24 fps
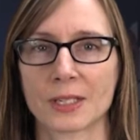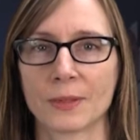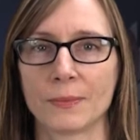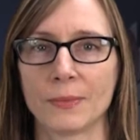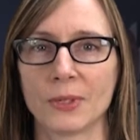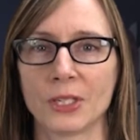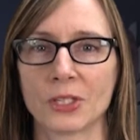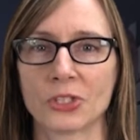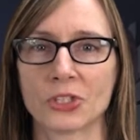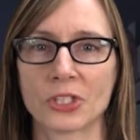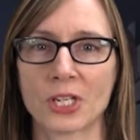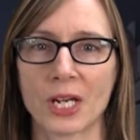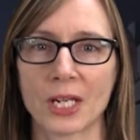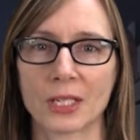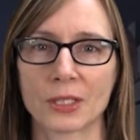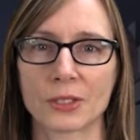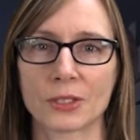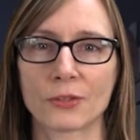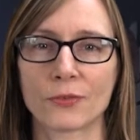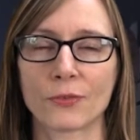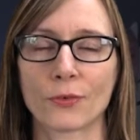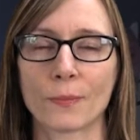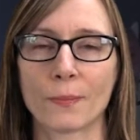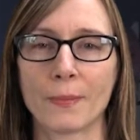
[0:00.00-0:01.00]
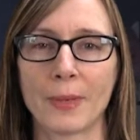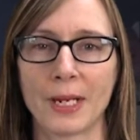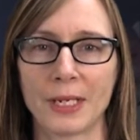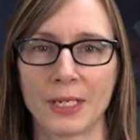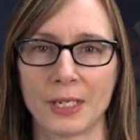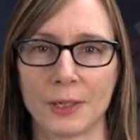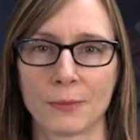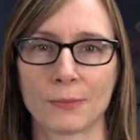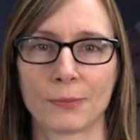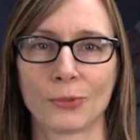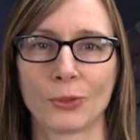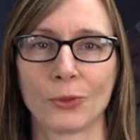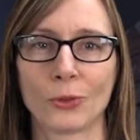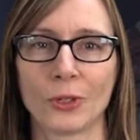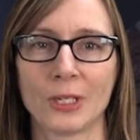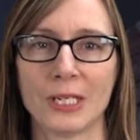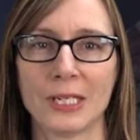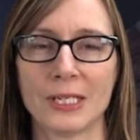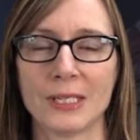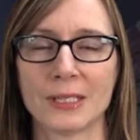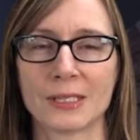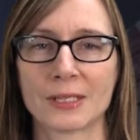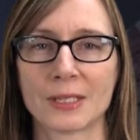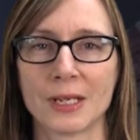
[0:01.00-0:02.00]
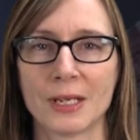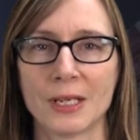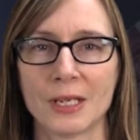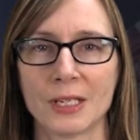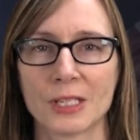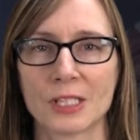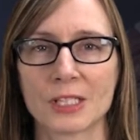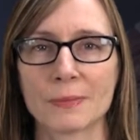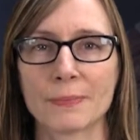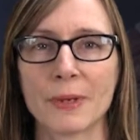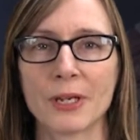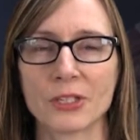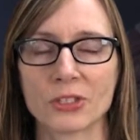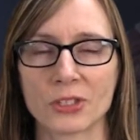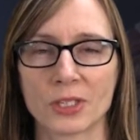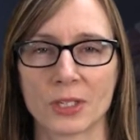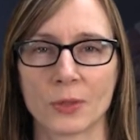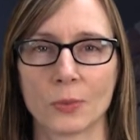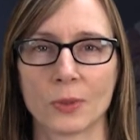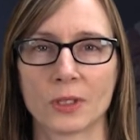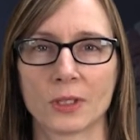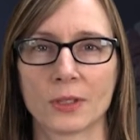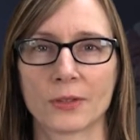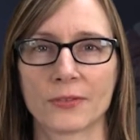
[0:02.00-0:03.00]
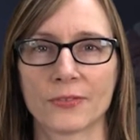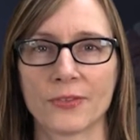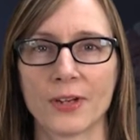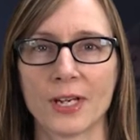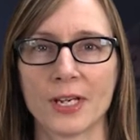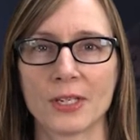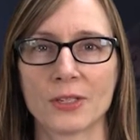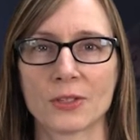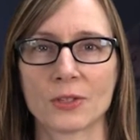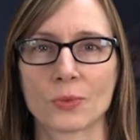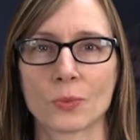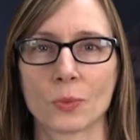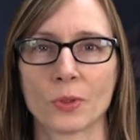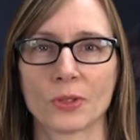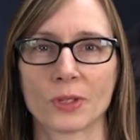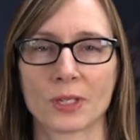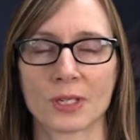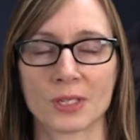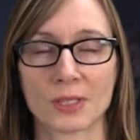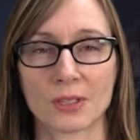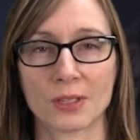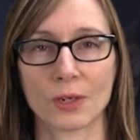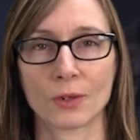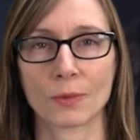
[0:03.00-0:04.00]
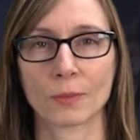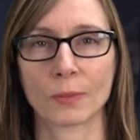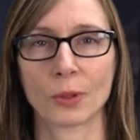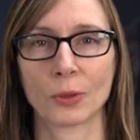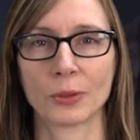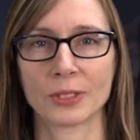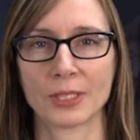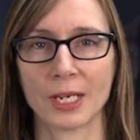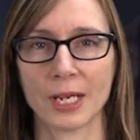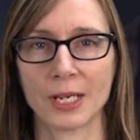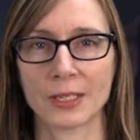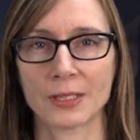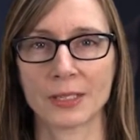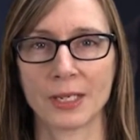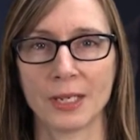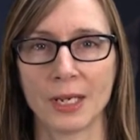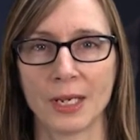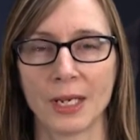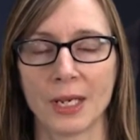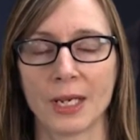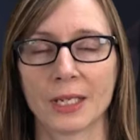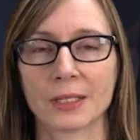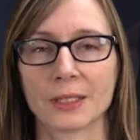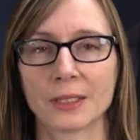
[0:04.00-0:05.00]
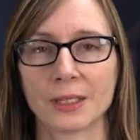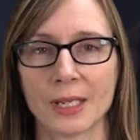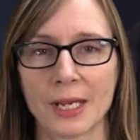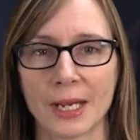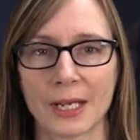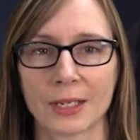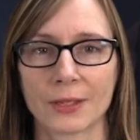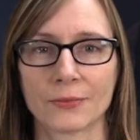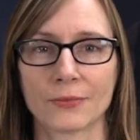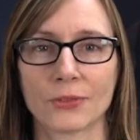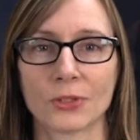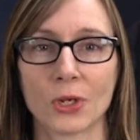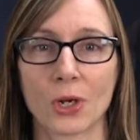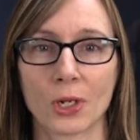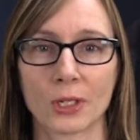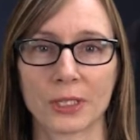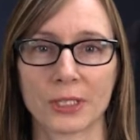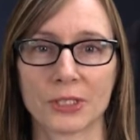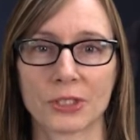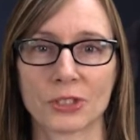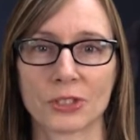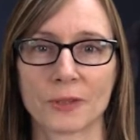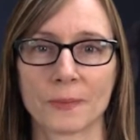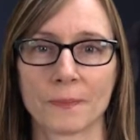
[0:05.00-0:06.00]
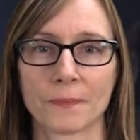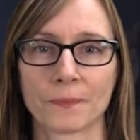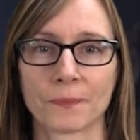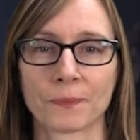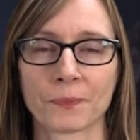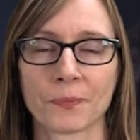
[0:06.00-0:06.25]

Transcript: can be a challenge for many employees, especially when they're faced with considerable debt and a lack of knowledge.